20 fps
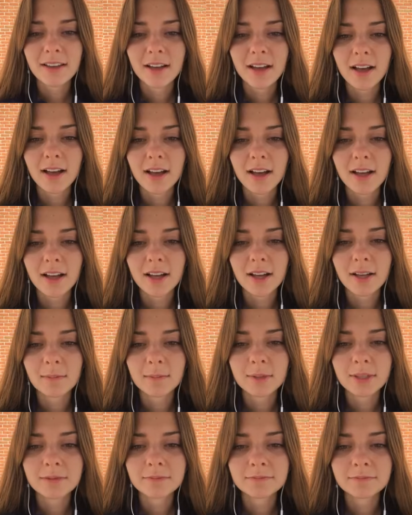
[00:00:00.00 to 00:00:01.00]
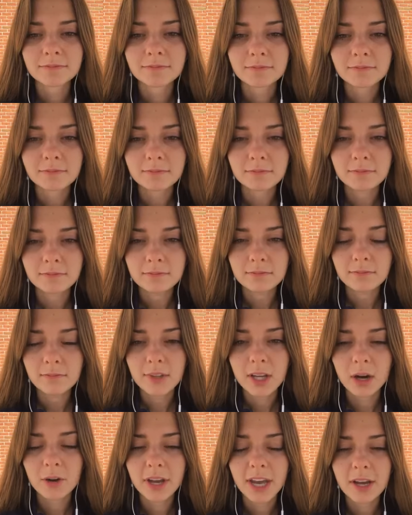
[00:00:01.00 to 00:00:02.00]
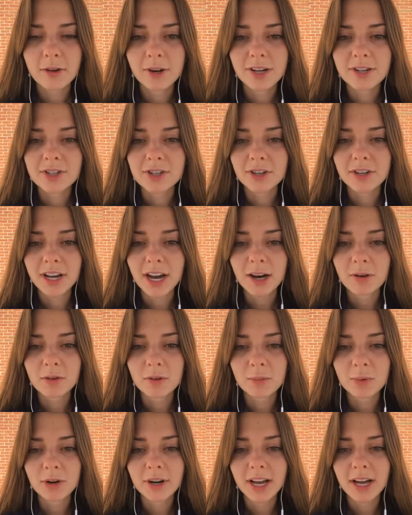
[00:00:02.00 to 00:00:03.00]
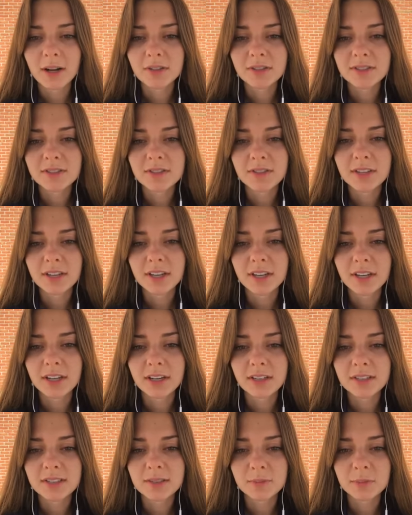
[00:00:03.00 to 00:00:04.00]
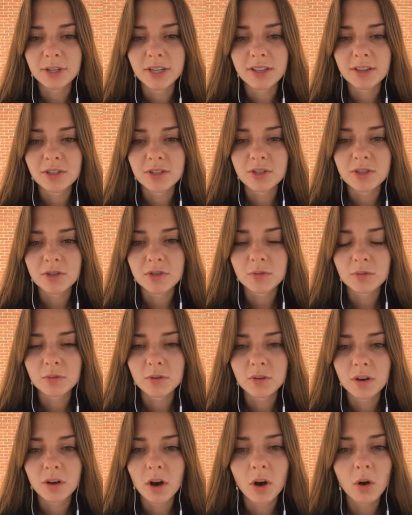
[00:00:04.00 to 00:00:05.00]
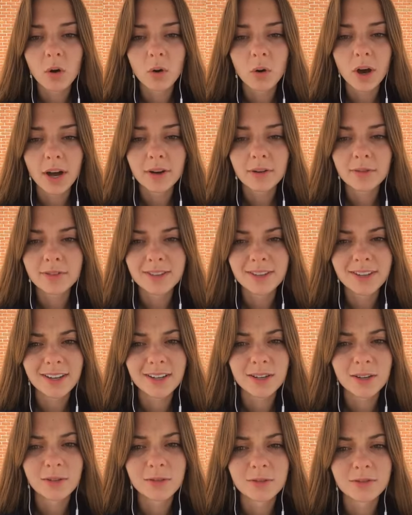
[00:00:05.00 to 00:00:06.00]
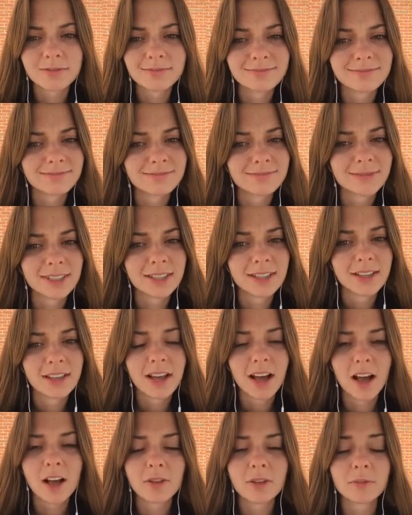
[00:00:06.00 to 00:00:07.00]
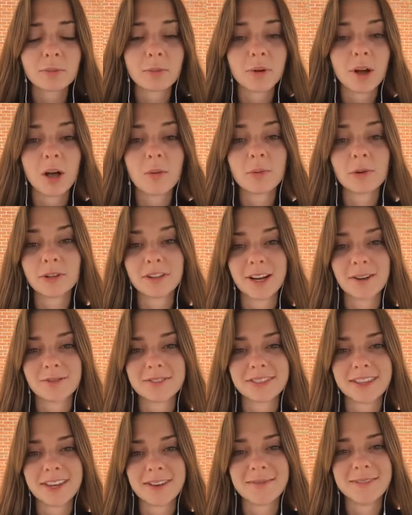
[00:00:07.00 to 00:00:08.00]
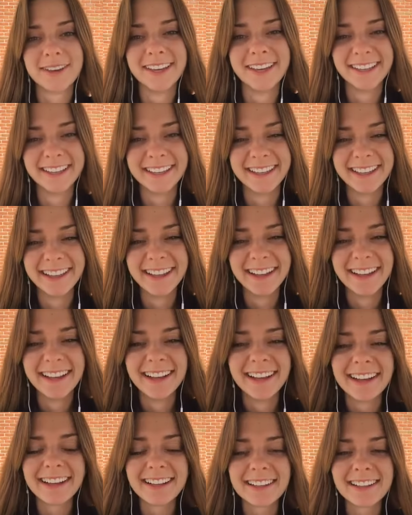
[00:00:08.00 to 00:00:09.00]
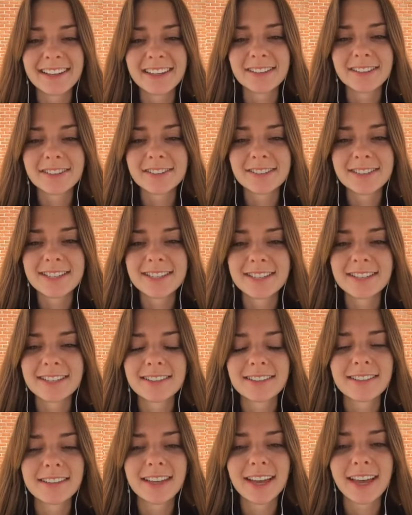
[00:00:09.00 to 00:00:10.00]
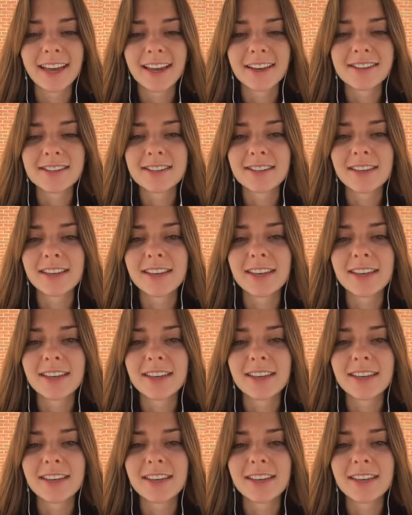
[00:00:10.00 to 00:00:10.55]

Okay, Richard, I will pronounce and explain the two. Oh, I don't think I know. I'll pronounce them. Guilt and